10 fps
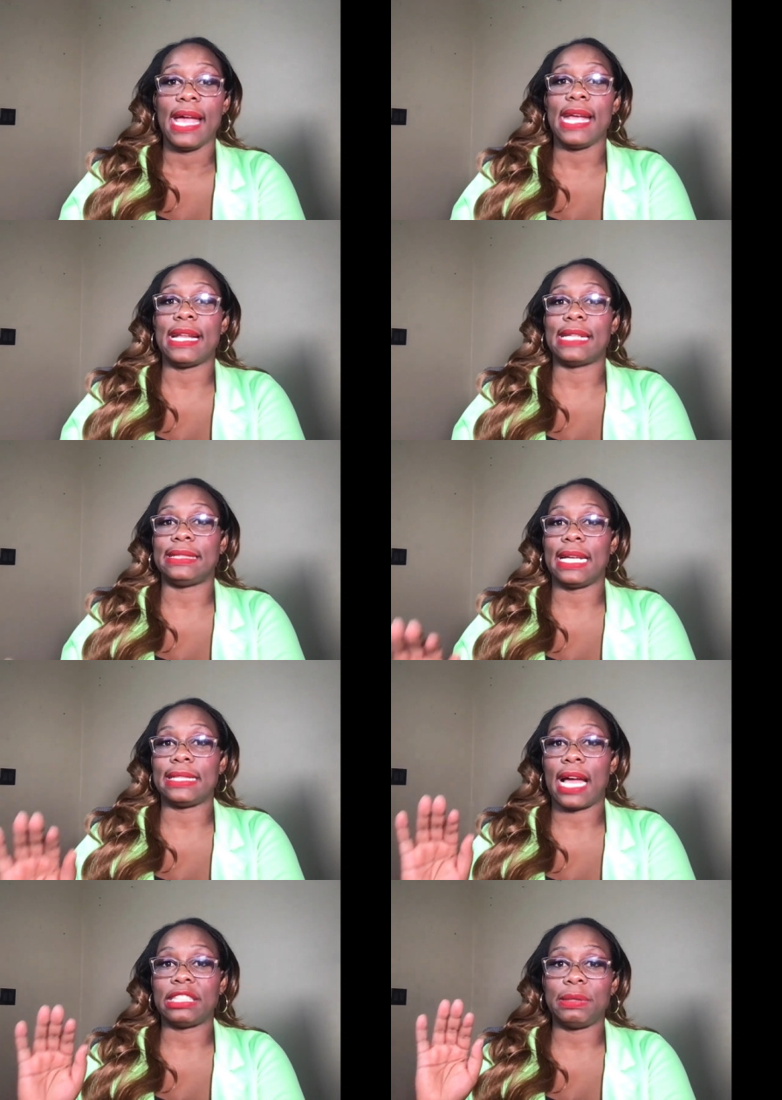It has the
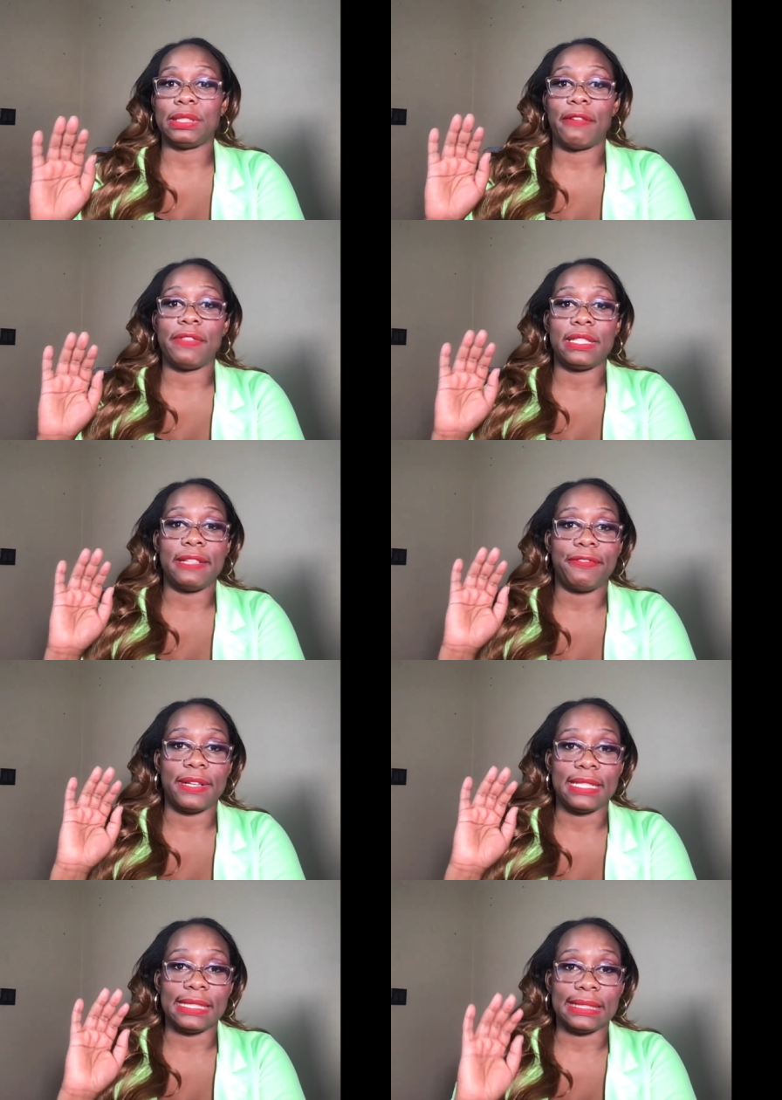attachment of the
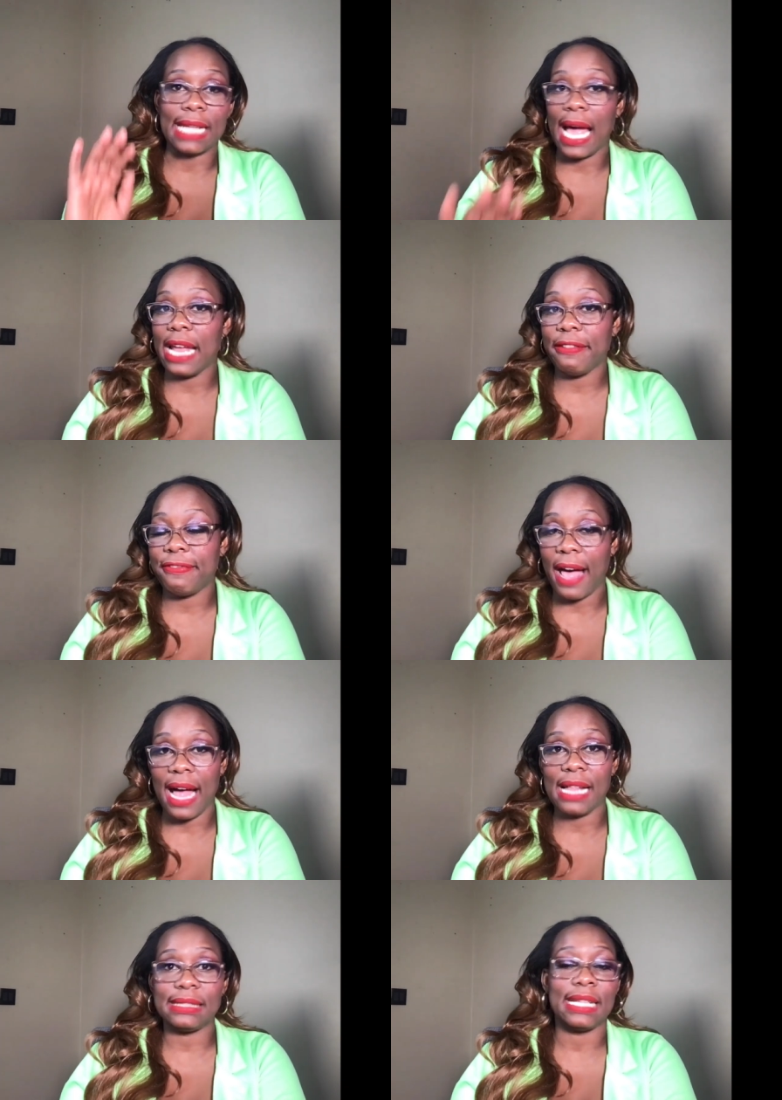different design
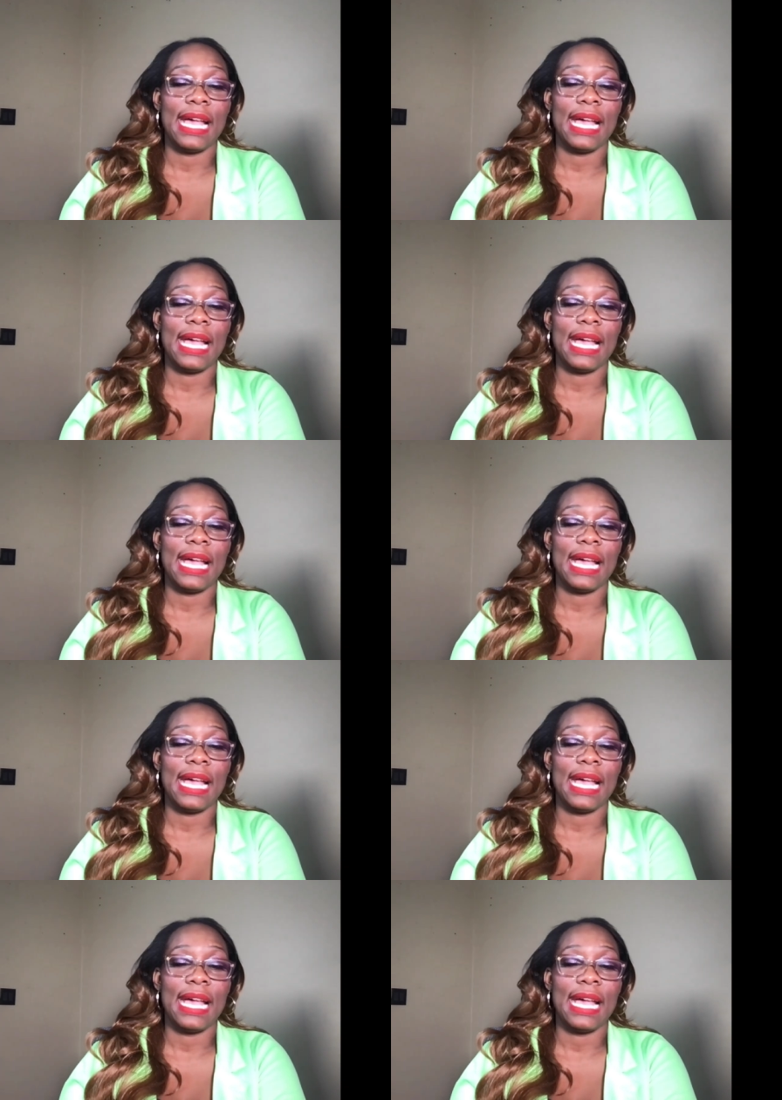files.